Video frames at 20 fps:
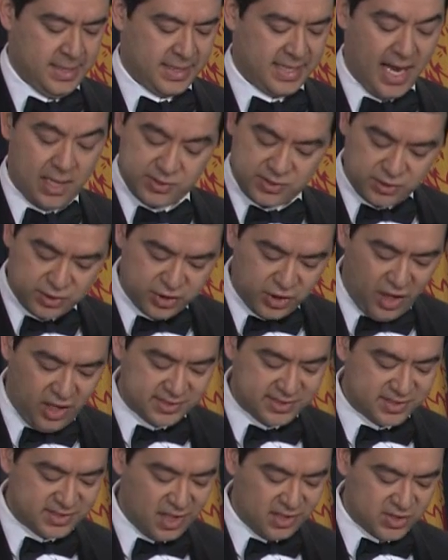Councillor
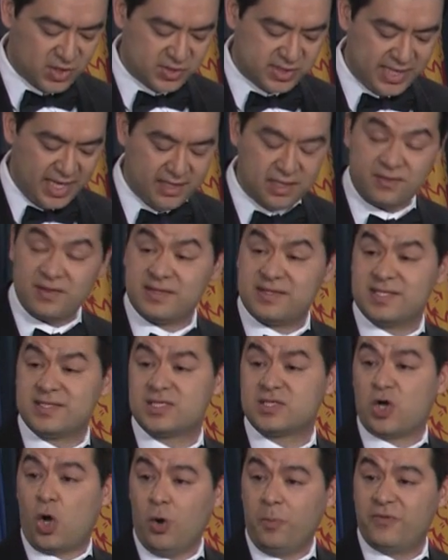Johns has also stated that this
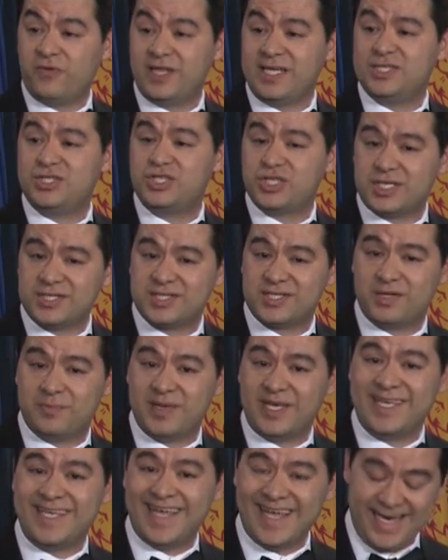is hopefully just the
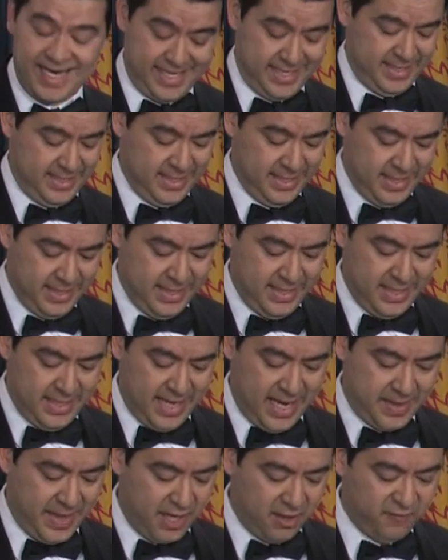beginning,
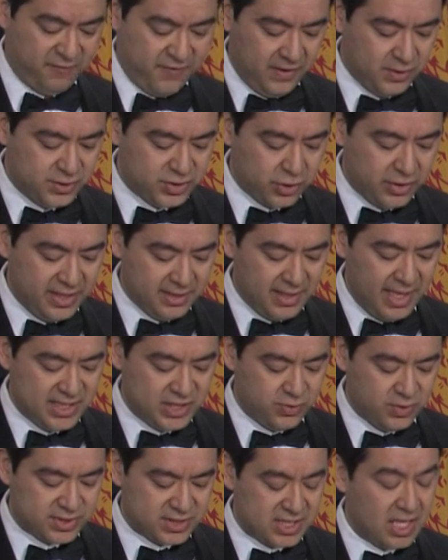and that in future he'd like
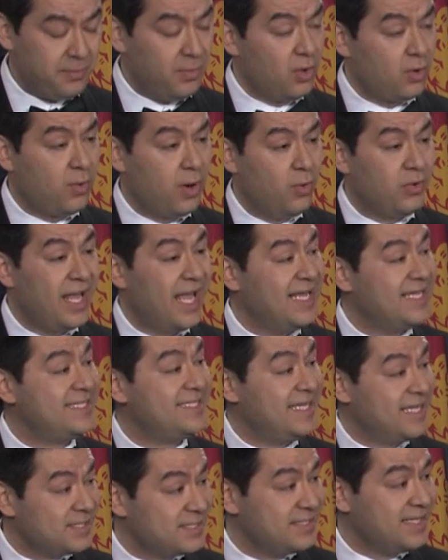to assemble, quote, a
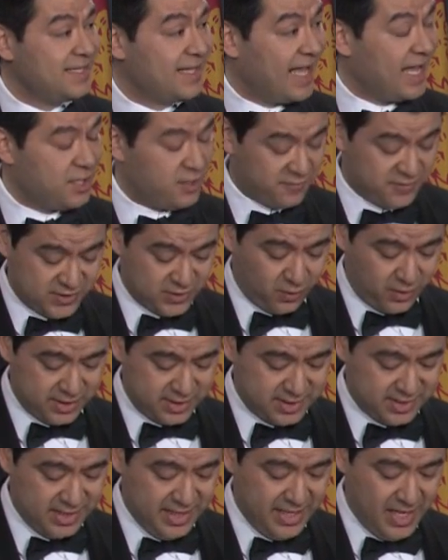Disneyland of
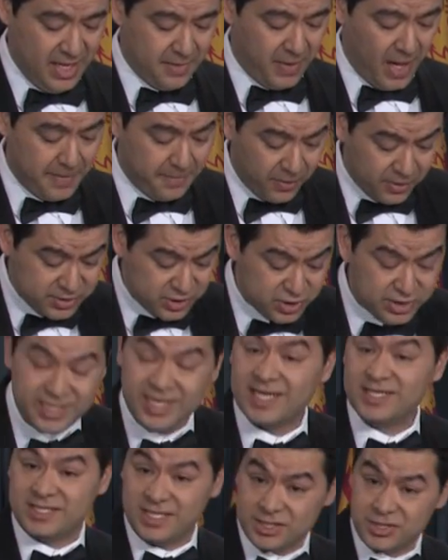sorts by
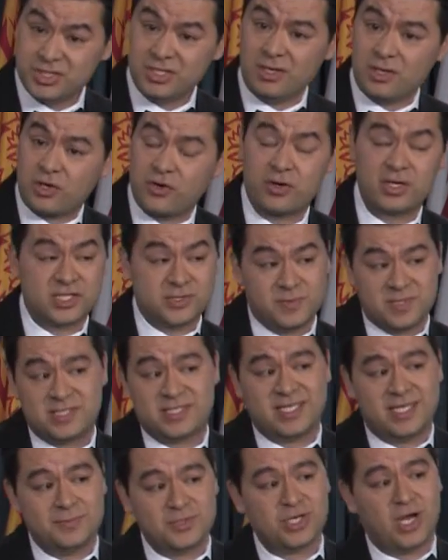purchasing additional
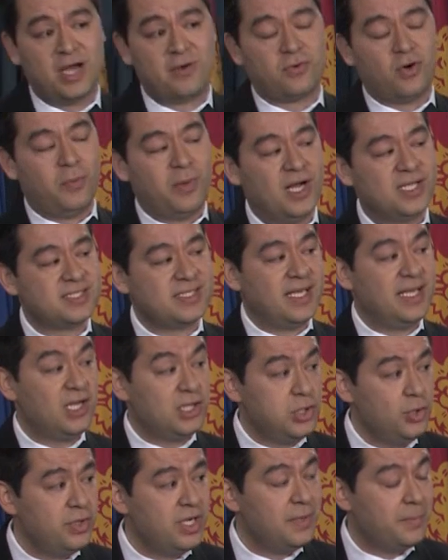Christmas-themed giant robots,
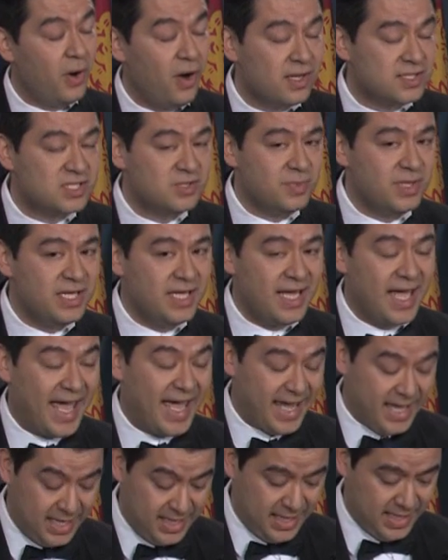including possibly
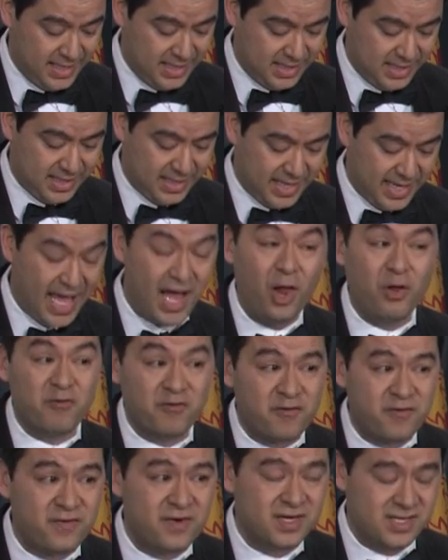a
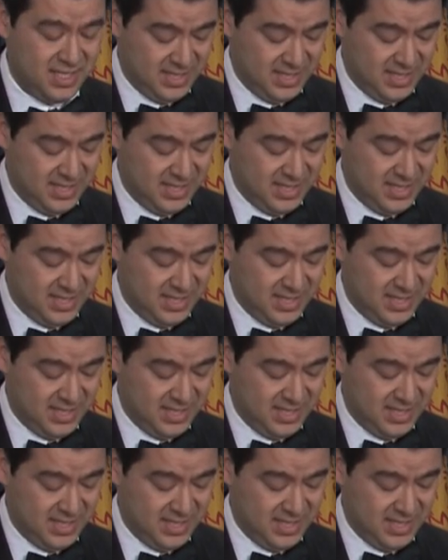elf.